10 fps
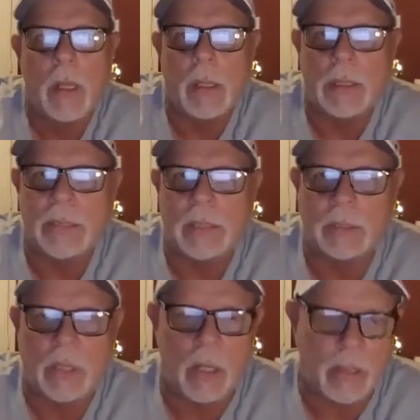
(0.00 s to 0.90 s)
let's get
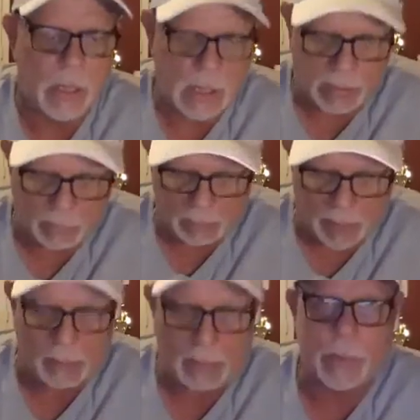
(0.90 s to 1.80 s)
started this evening.
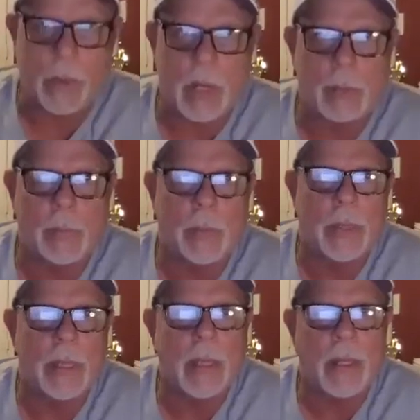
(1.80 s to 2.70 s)
My name is Ron
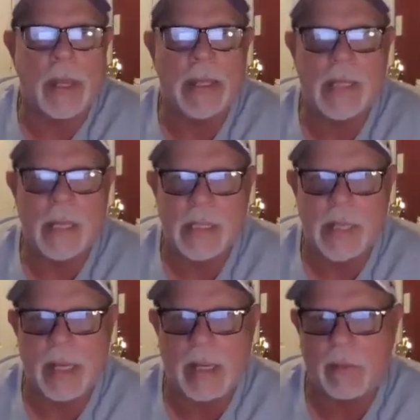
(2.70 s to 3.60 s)
Pruitt. As I
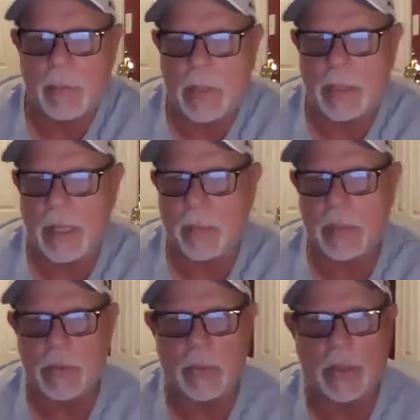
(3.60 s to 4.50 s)
said, every Monday
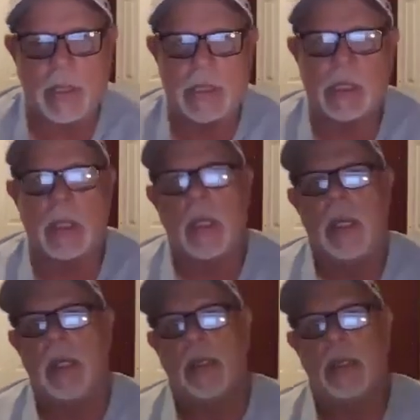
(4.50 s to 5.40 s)
we do this.
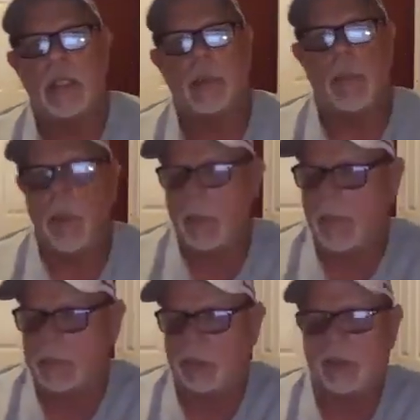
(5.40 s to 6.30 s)
This is pretty
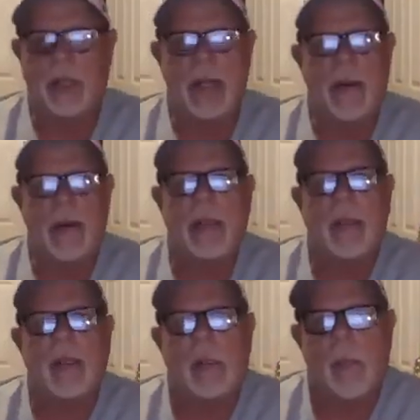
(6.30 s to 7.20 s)
much generic.
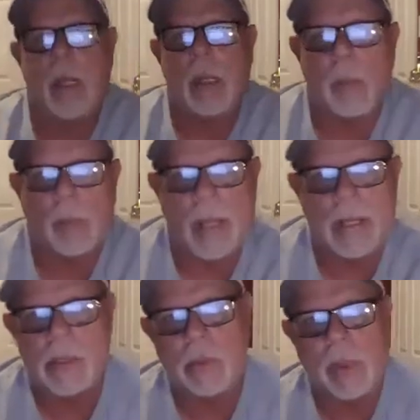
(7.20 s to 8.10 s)
It'll
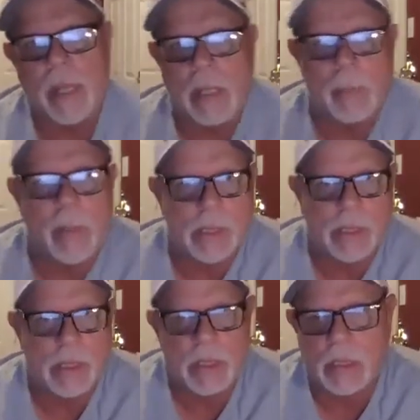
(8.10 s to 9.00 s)
apply to any
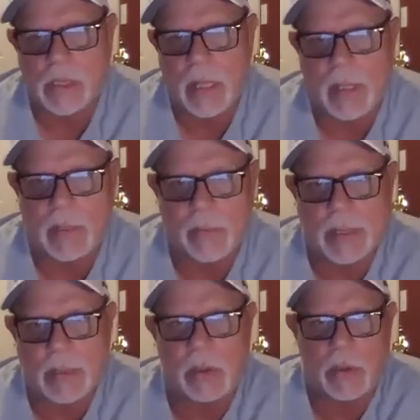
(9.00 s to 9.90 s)
business. It's not
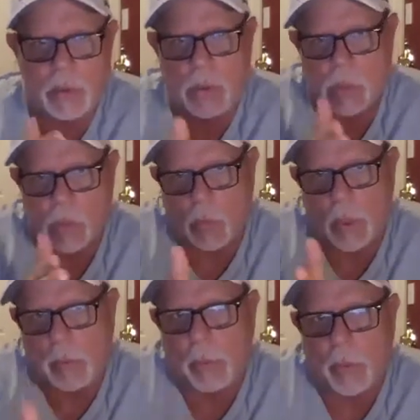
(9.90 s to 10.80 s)
directed to just
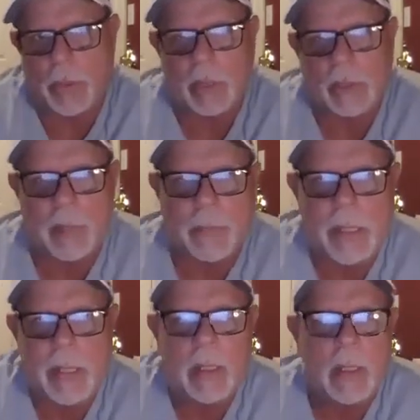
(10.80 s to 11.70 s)
one poignant
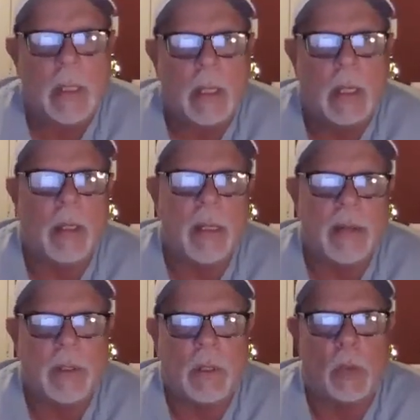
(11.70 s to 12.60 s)
company,
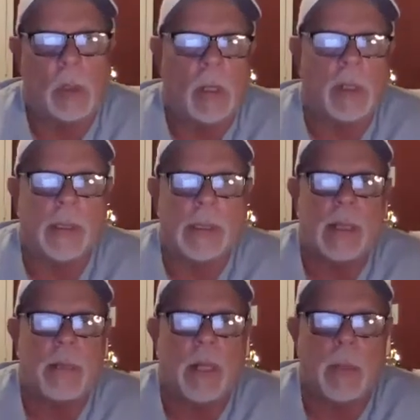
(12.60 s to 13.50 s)
even though we're all in the
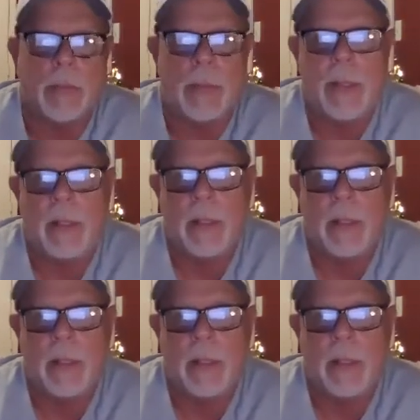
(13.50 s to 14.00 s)
same company.